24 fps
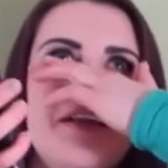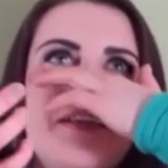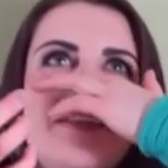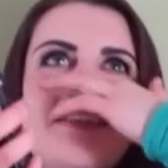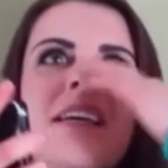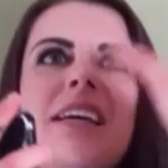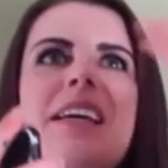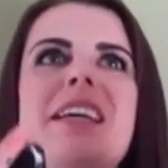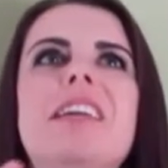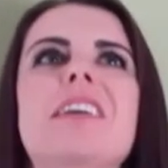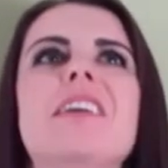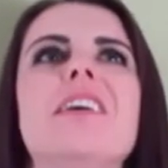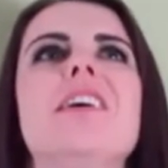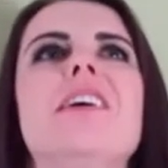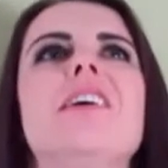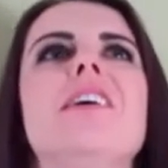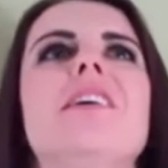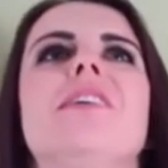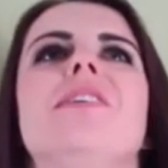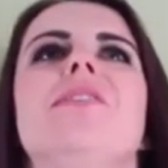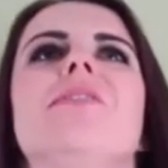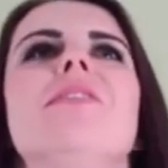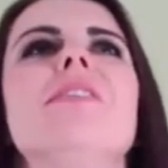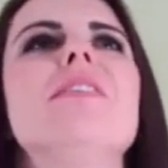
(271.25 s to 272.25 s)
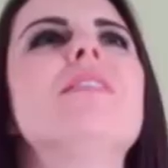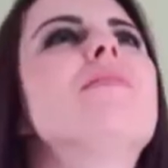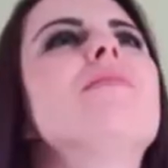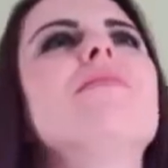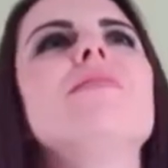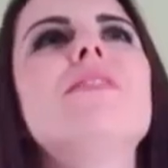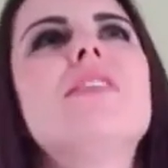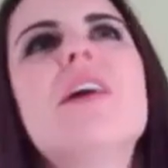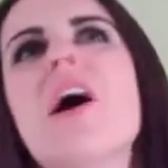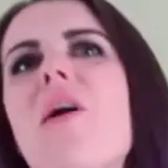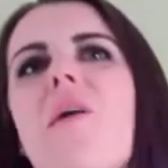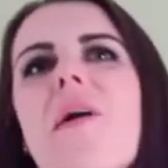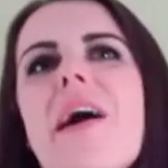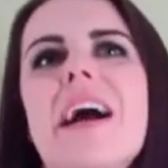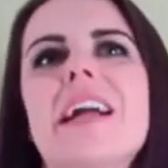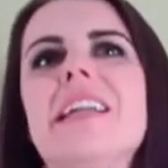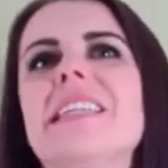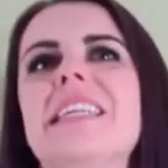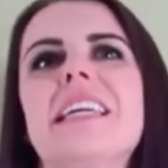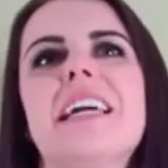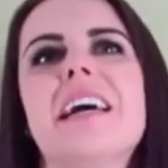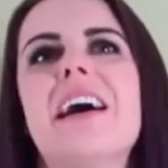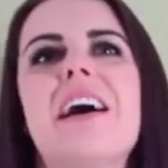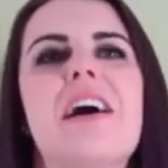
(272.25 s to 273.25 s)
It's like, you have no
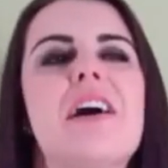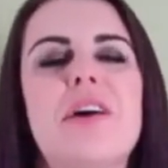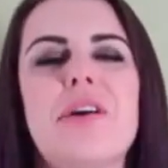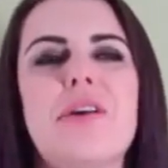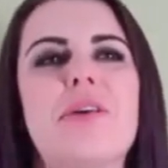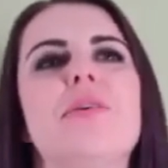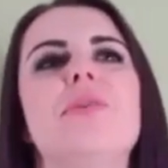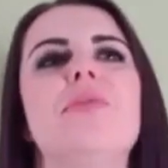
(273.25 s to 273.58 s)
idea